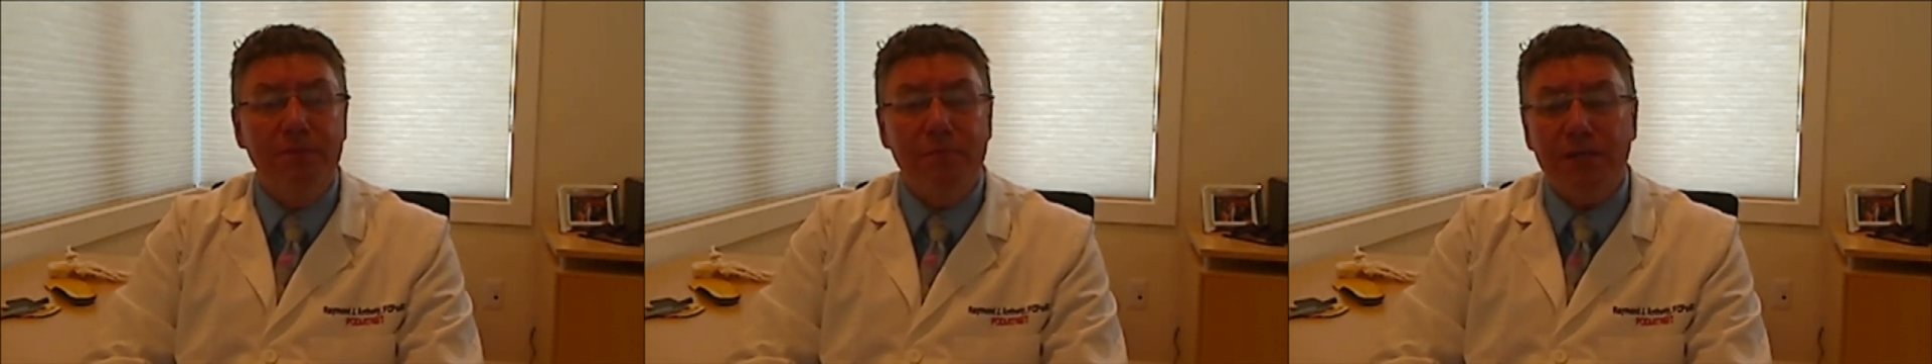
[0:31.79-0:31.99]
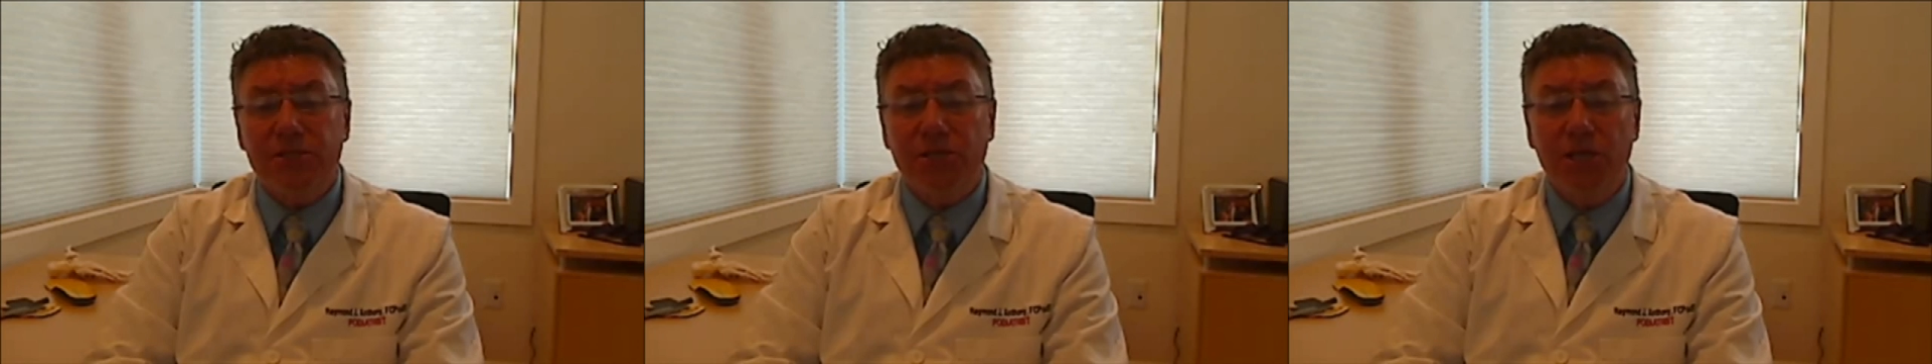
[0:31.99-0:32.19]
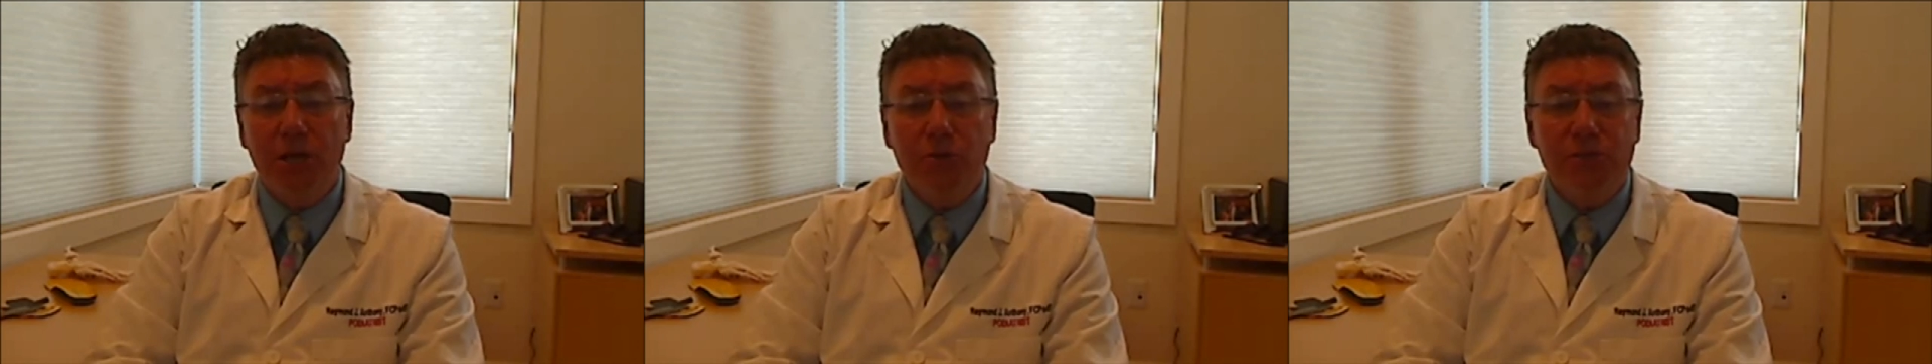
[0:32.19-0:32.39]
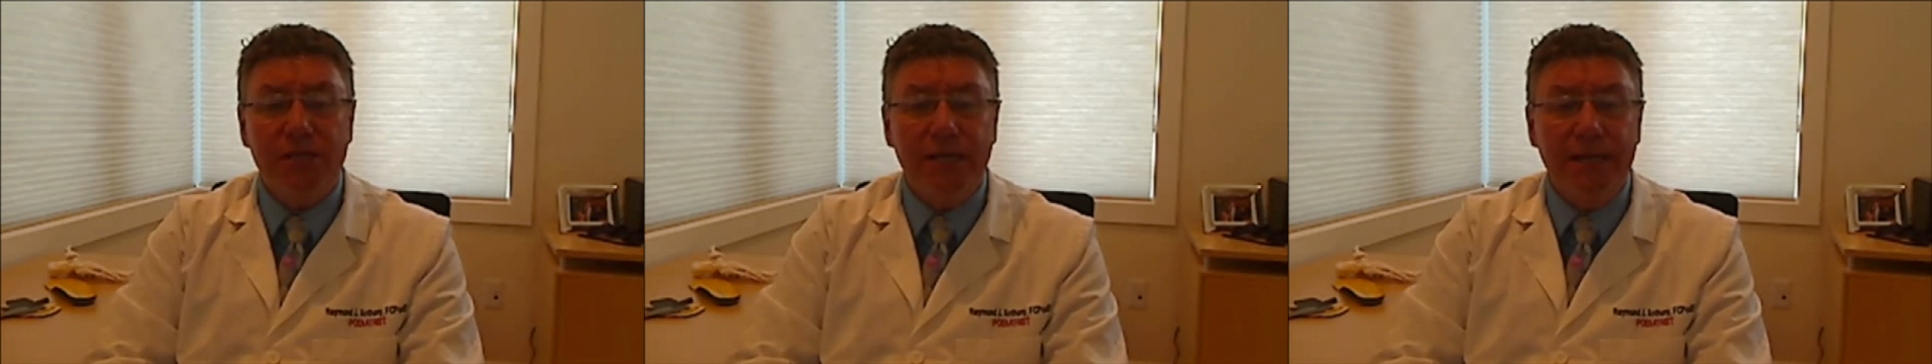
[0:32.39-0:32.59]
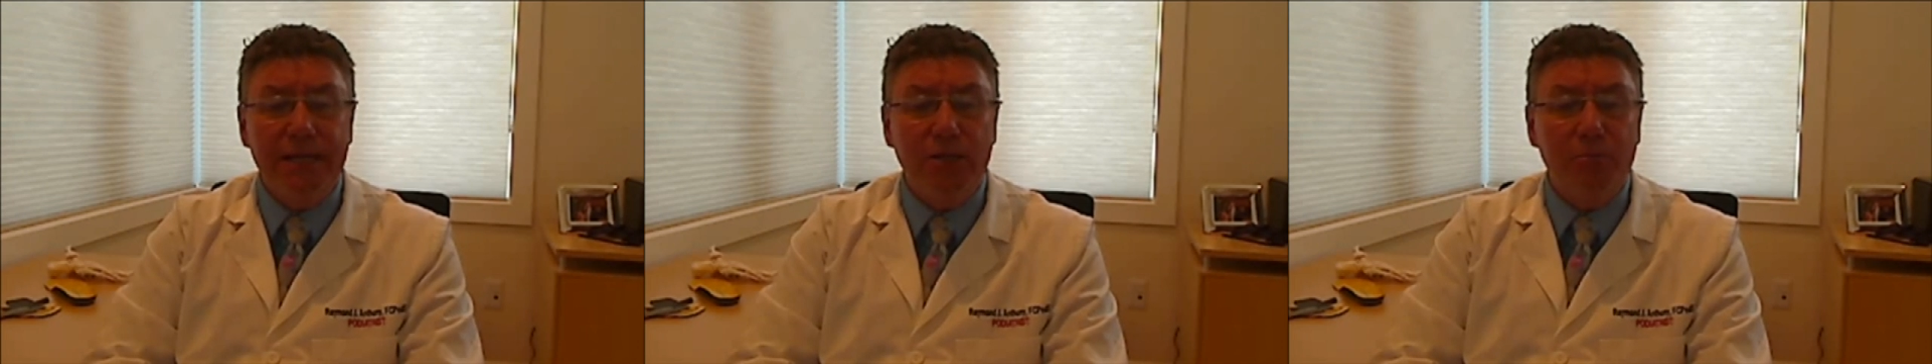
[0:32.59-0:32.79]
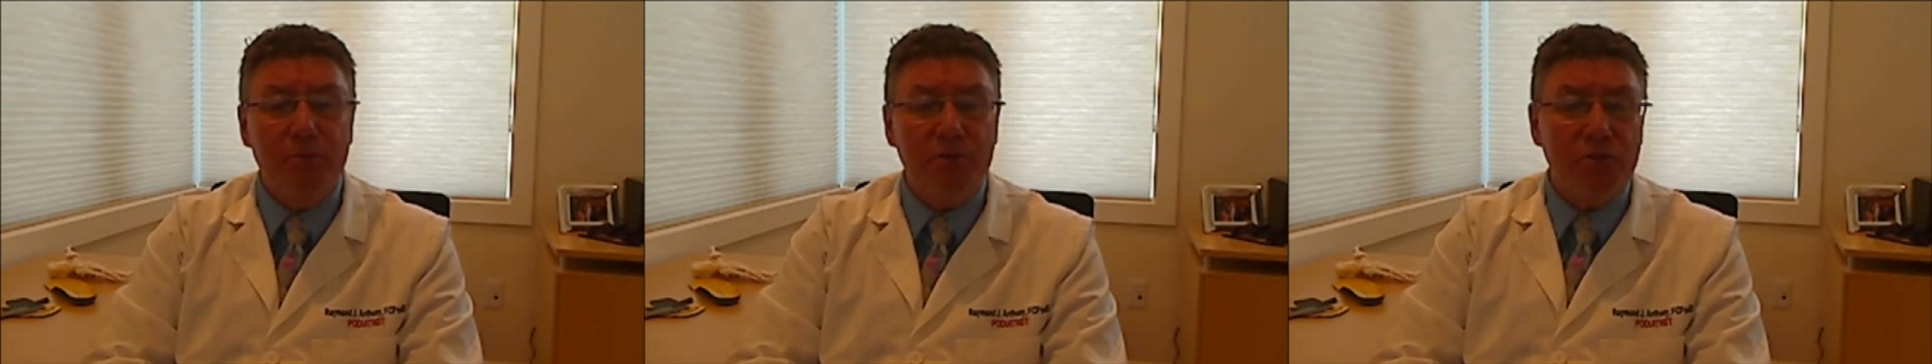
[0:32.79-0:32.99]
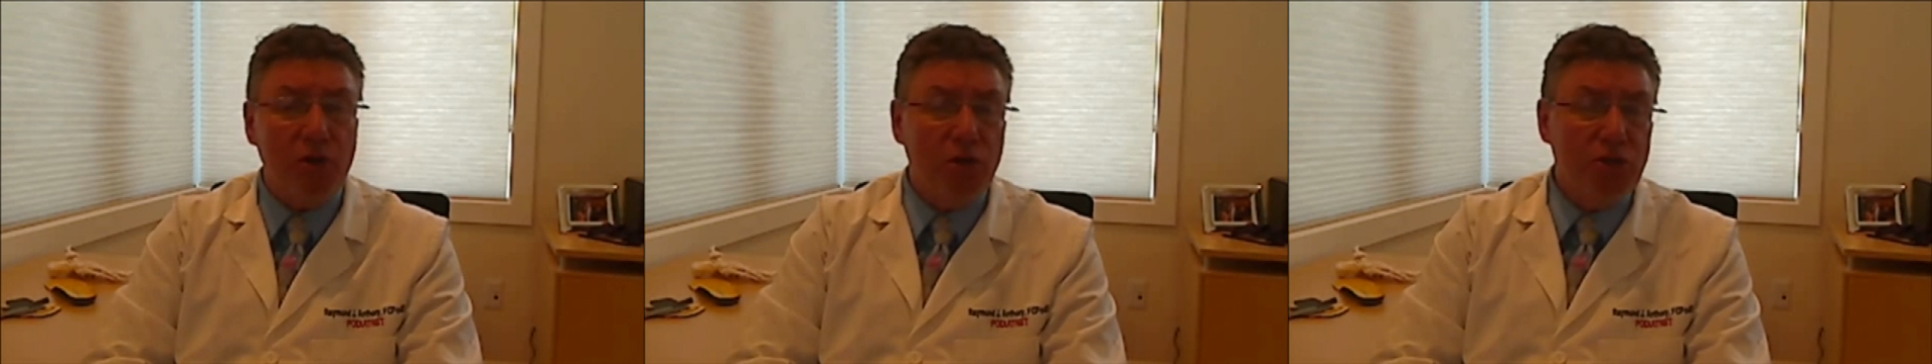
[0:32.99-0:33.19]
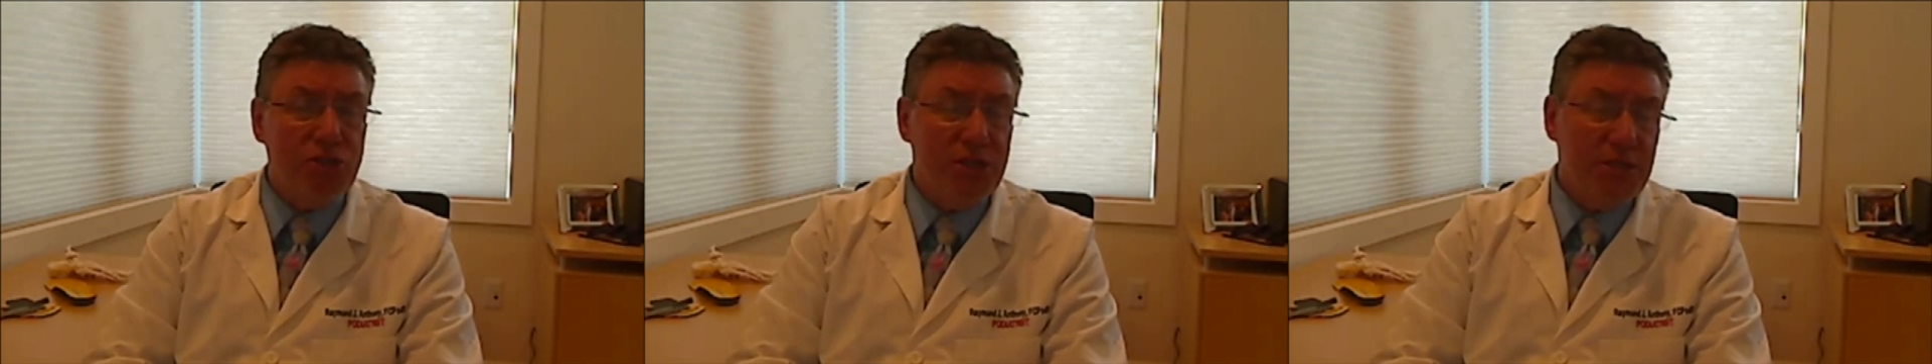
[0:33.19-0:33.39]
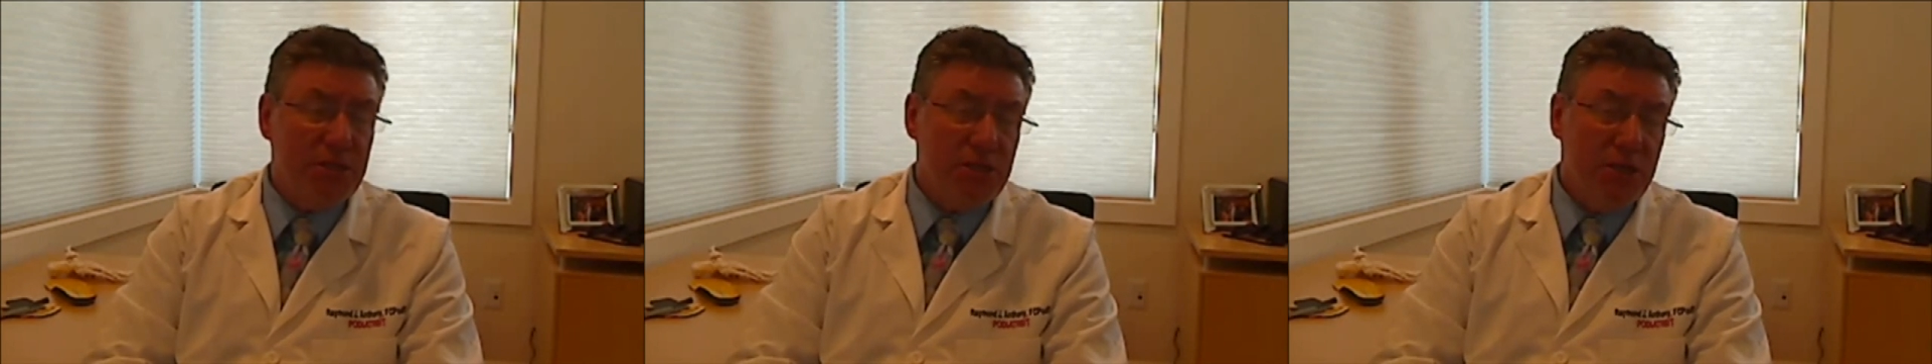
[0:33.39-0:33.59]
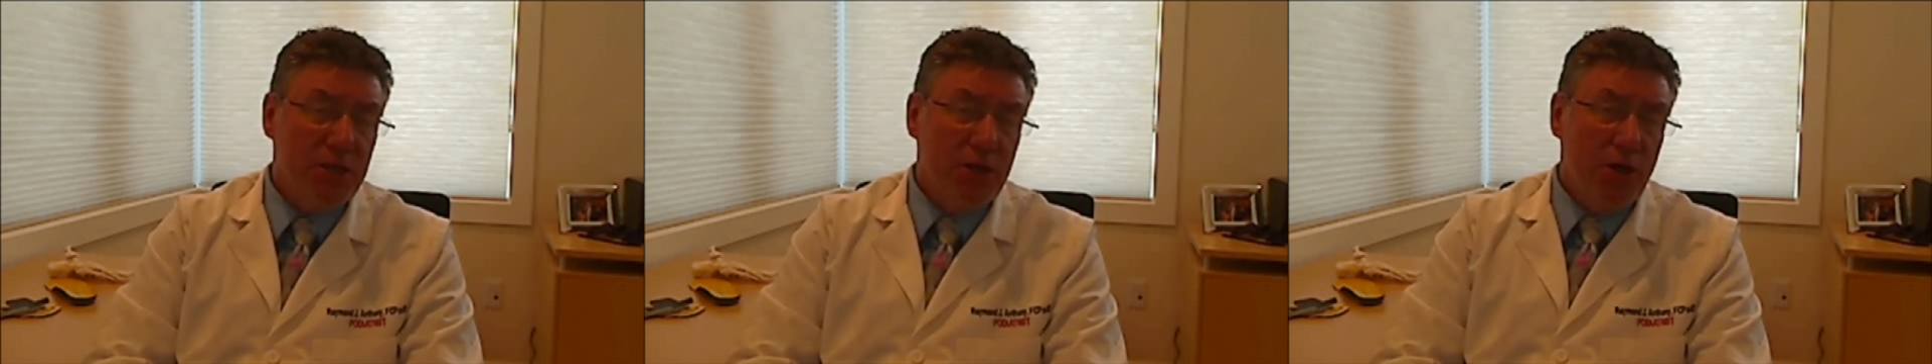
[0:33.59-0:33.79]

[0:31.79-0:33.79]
musculoskeletal pathologies